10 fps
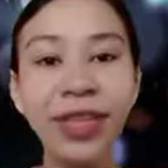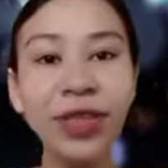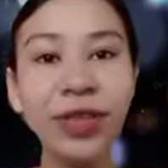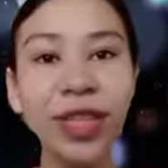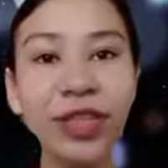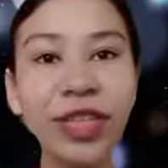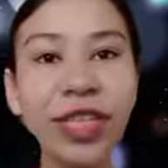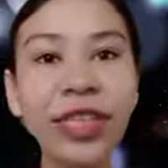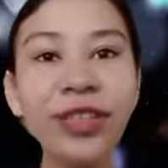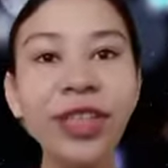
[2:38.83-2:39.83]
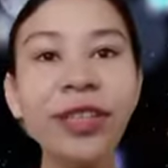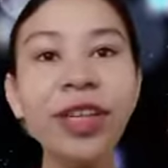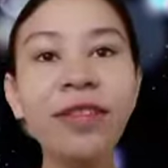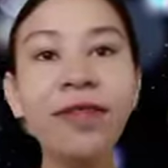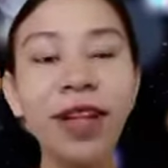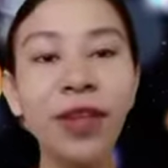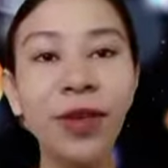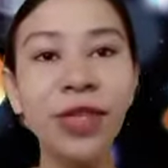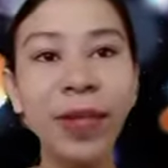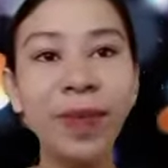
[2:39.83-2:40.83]
So teacher internal
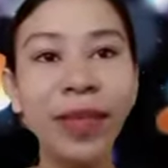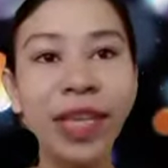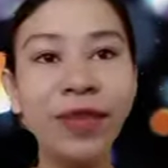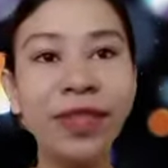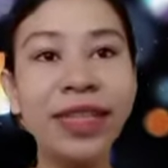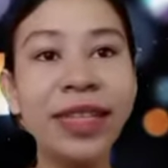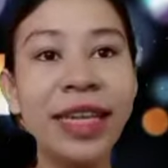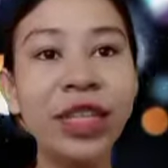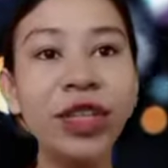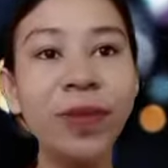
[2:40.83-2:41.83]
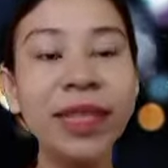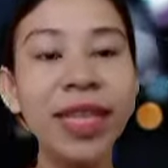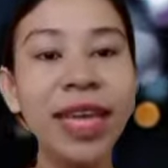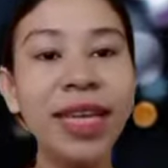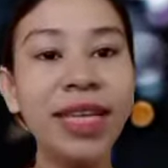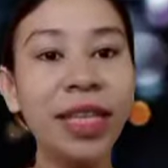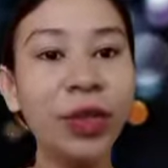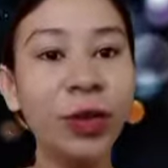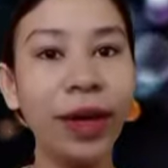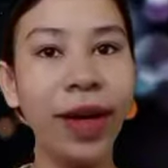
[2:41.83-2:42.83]
values and beliefs need to be taken
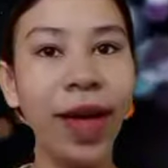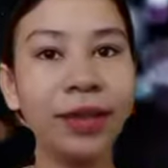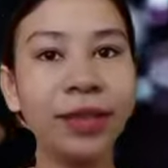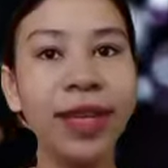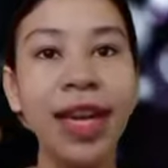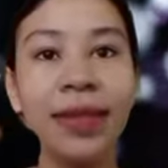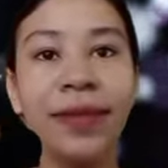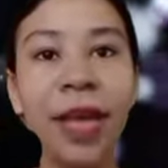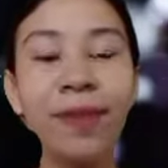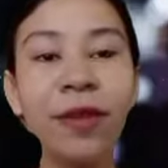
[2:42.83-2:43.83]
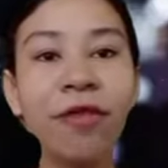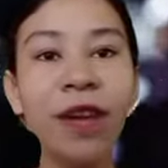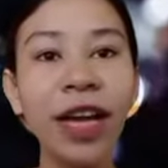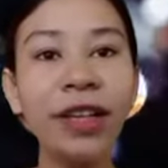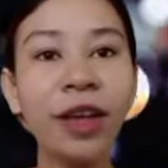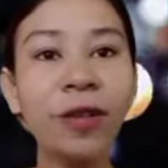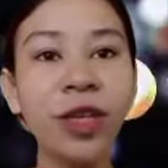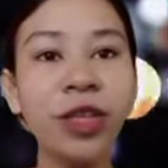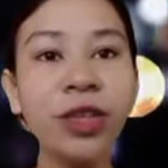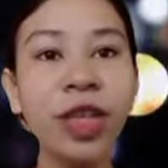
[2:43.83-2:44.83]
into account. They provide a
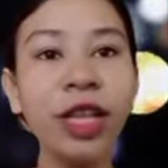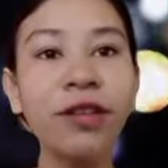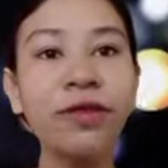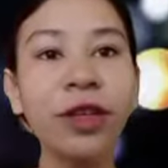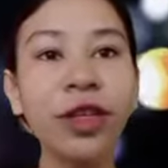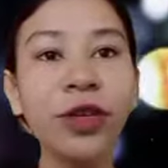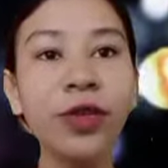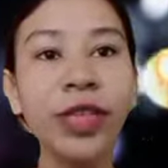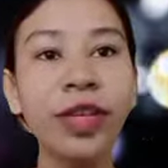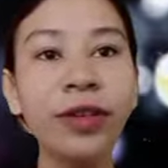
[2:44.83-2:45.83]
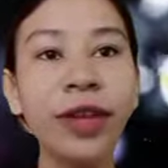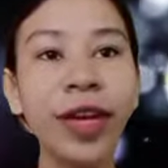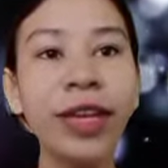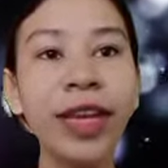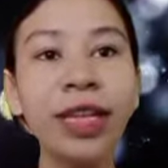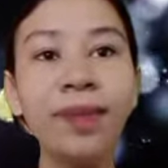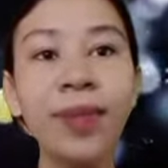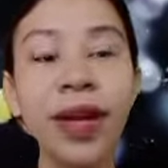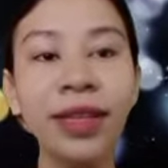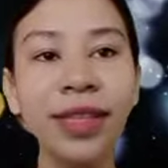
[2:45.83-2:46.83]
rationale for using grading
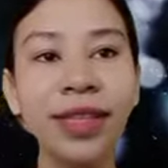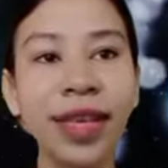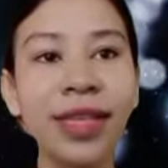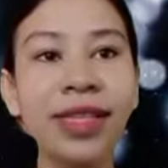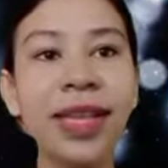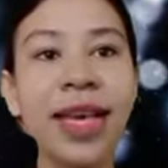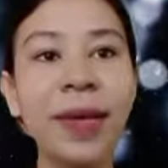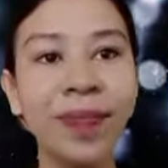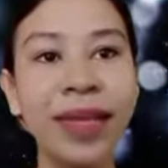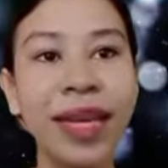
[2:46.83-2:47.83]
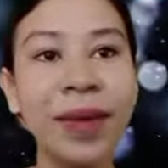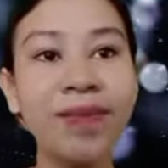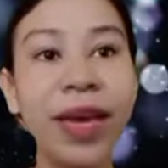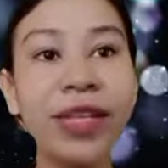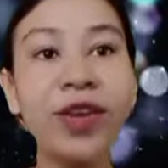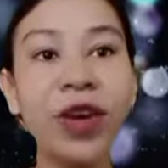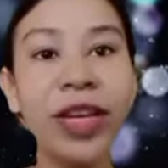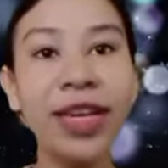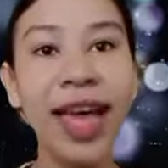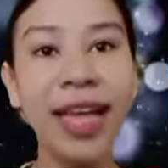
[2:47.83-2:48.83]
practices based
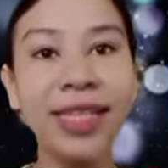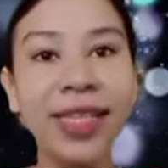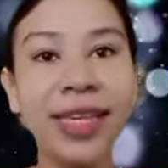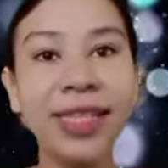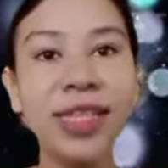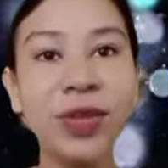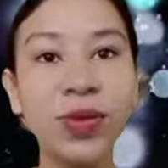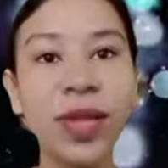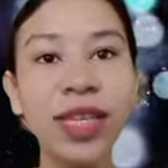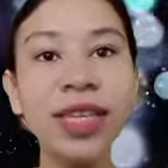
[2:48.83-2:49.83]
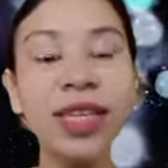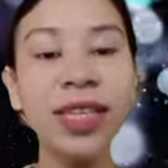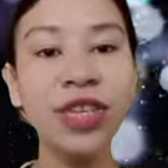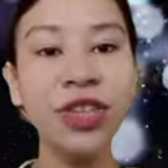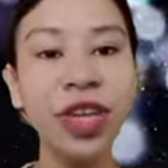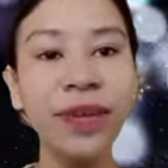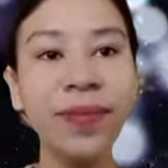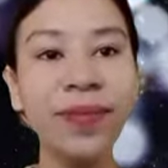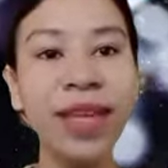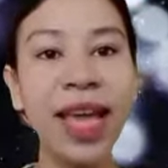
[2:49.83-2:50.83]
on enhancing students' teaching
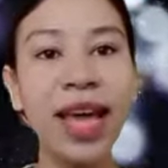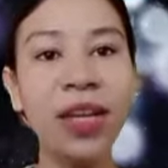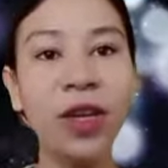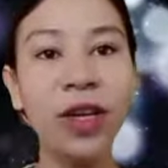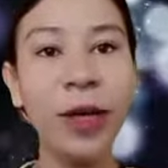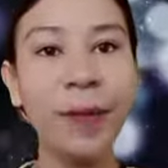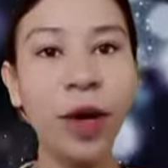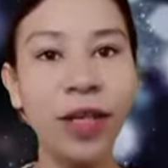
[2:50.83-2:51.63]
and learning